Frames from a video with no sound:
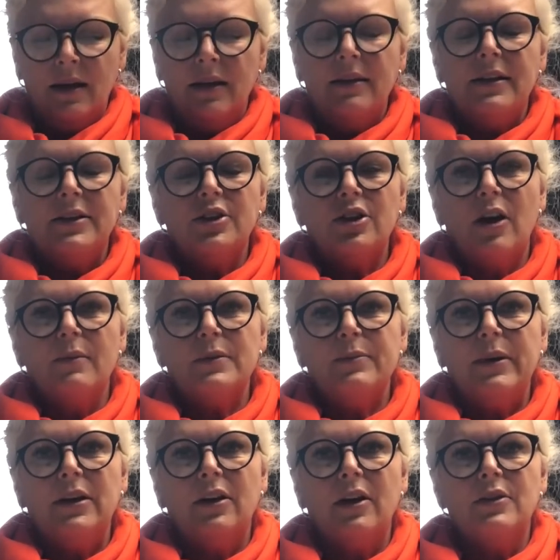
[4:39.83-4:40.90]
This sharp
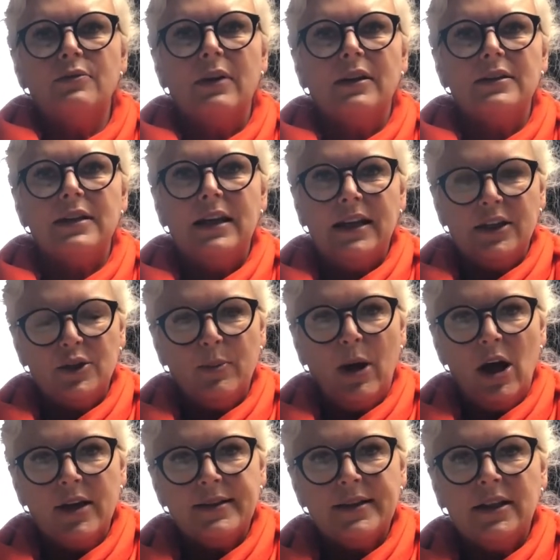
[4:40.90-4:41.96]
spin goes around to each
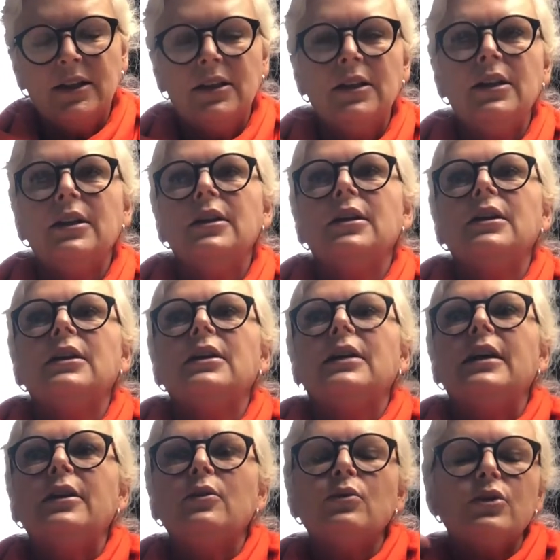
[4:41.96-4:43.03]
person.
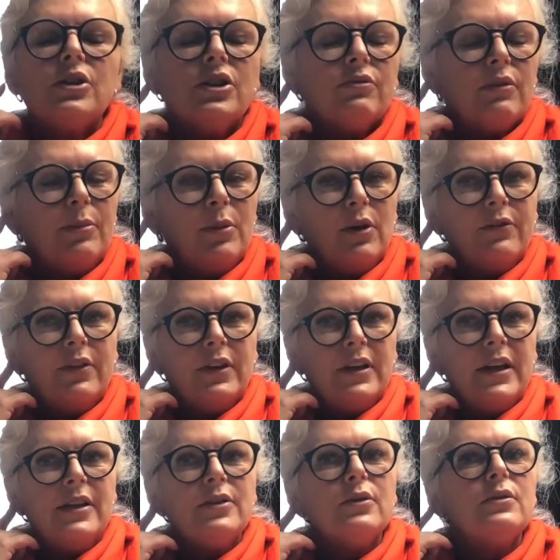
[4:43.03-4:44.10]
In order to remove the
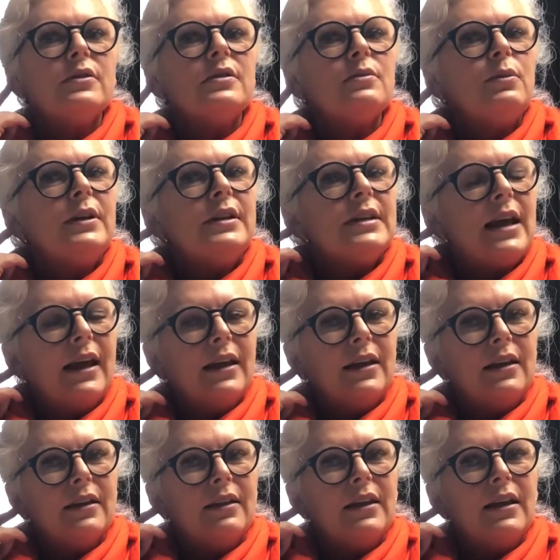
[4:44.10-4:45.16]
needles, we
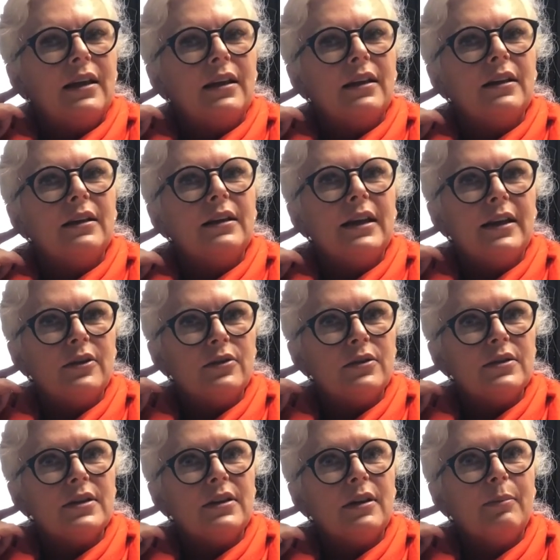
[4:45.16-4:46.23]
take the
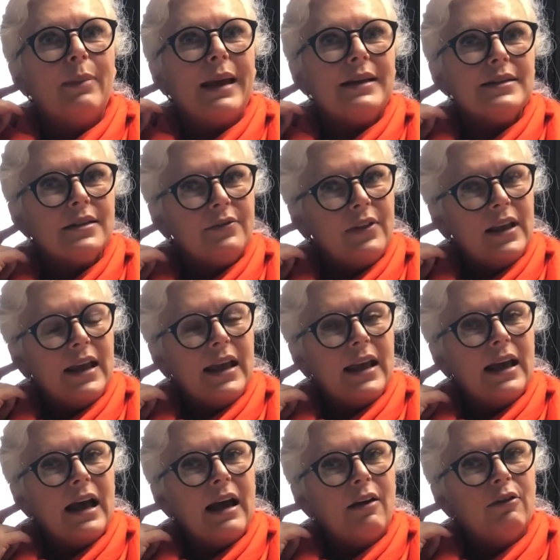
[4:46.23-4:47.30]
needles at the base of the
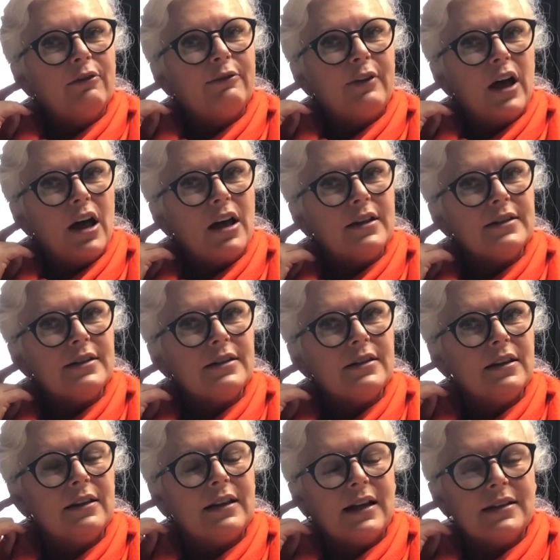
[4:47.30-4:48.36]
ear out first.
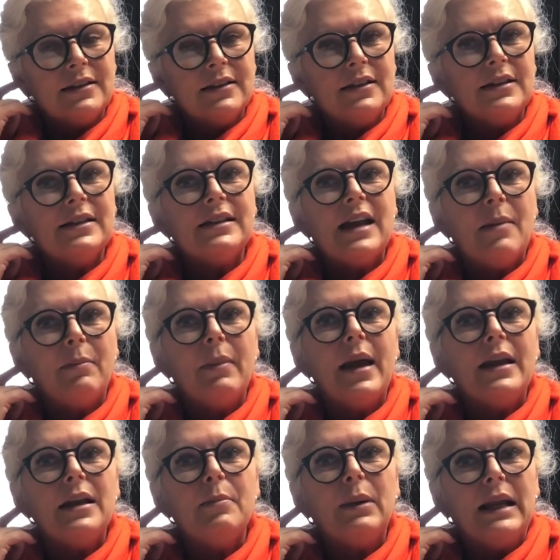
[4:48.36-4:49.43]
That's to stem
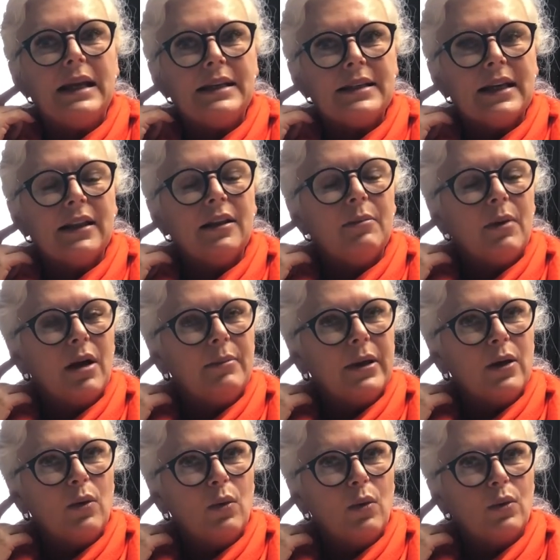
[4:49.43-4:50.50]
any bleeding that might be
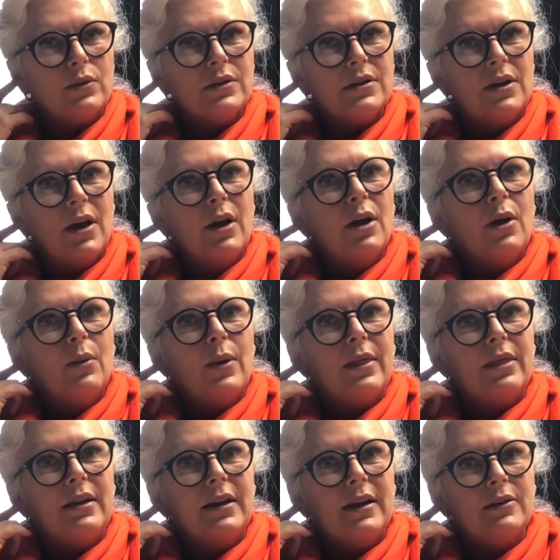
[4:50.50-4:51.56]
caused when
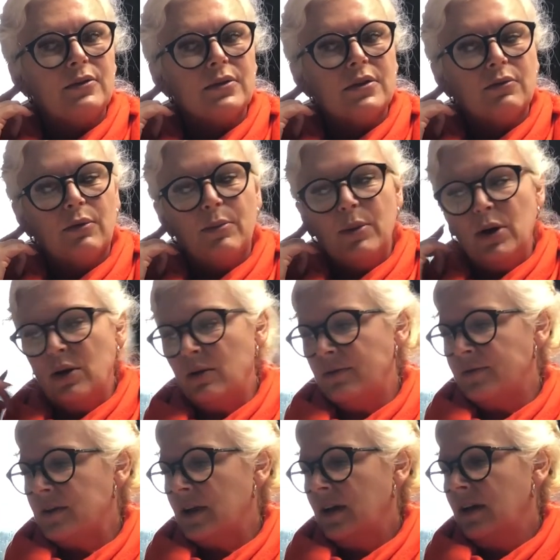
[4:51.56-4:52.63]
the needles are
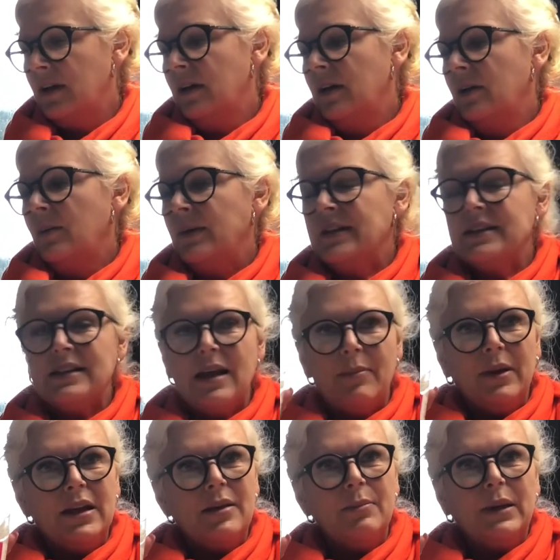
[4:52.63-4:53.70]
removed. We'd stem
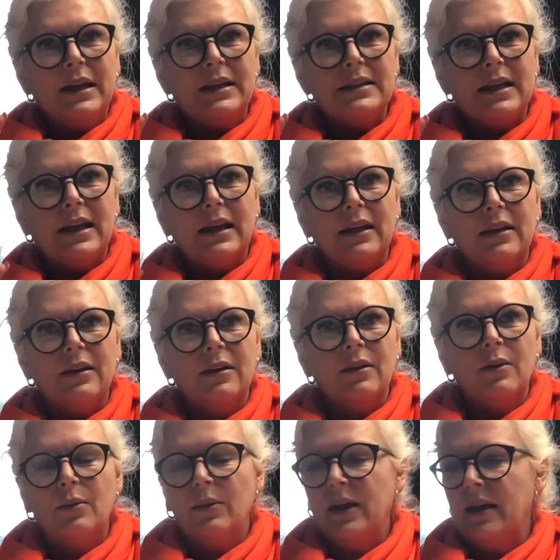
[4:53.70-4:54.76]
any bleeding
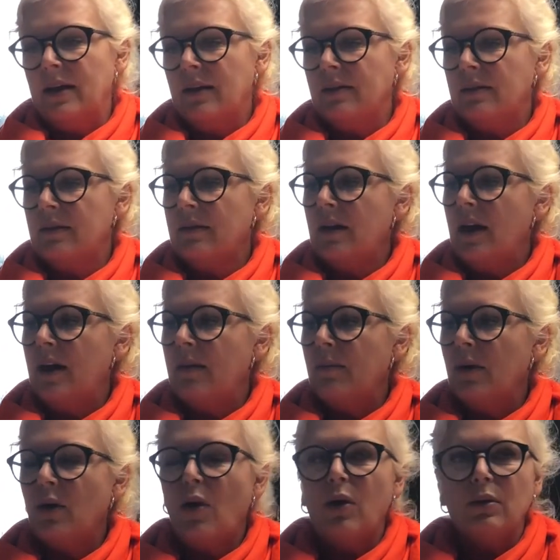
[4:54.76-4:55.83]
with
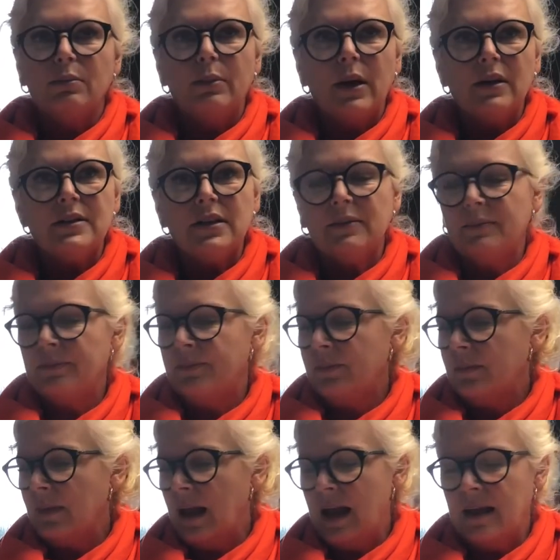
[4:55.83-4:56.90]
a cotton bud,
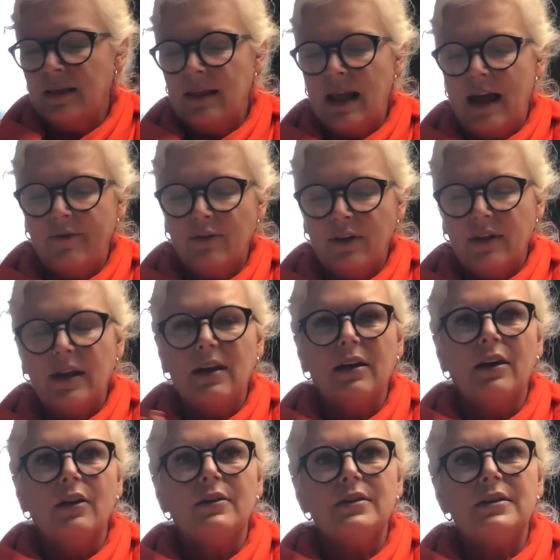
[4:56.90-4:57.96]
and everything
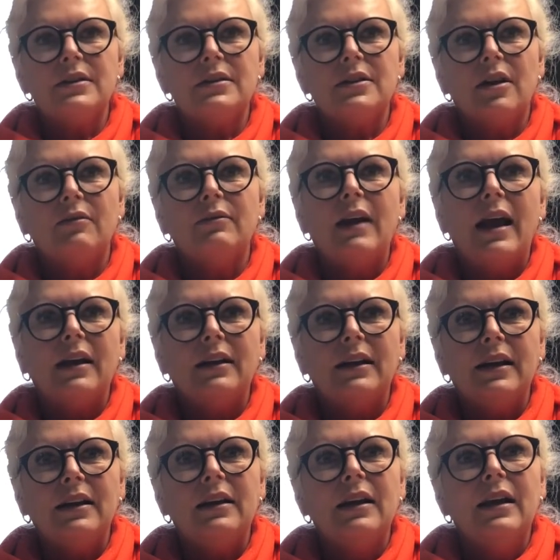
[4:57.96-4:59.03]
goes
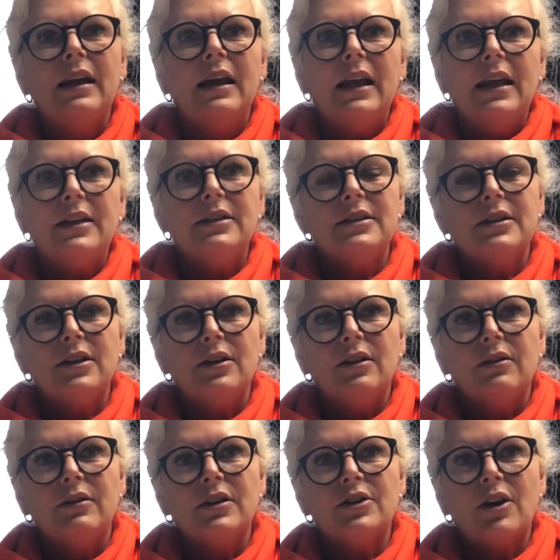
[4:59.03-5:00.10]
directly
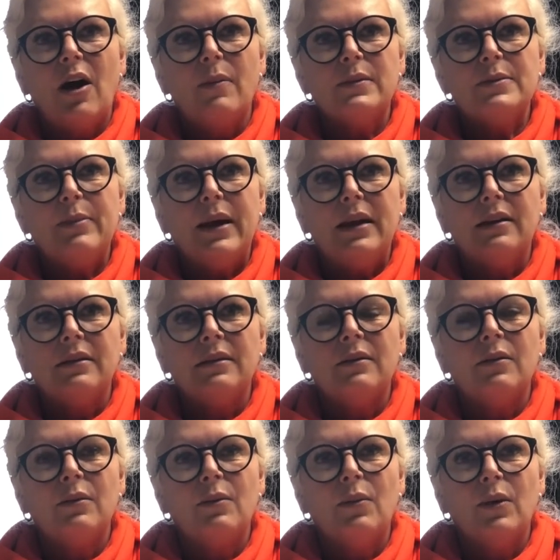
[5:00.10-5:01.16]
into the sharp spin
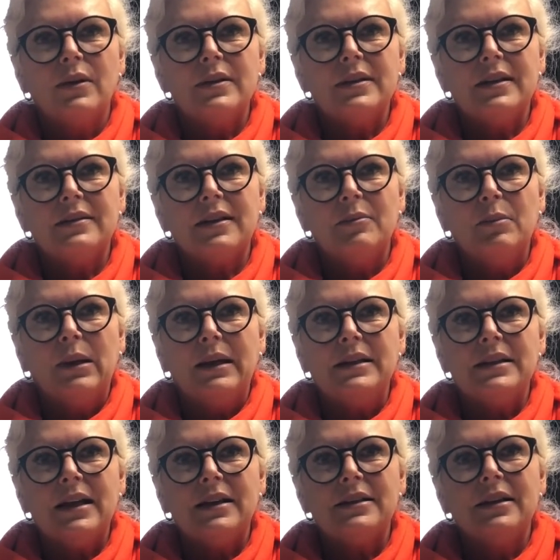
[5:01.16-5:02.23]
once it's
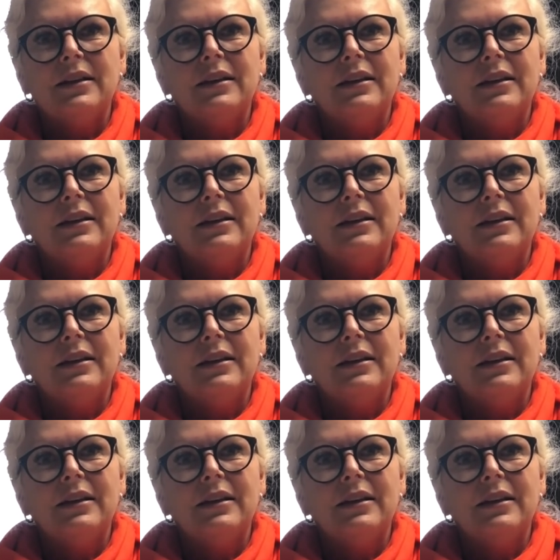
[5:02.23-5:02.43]
completed.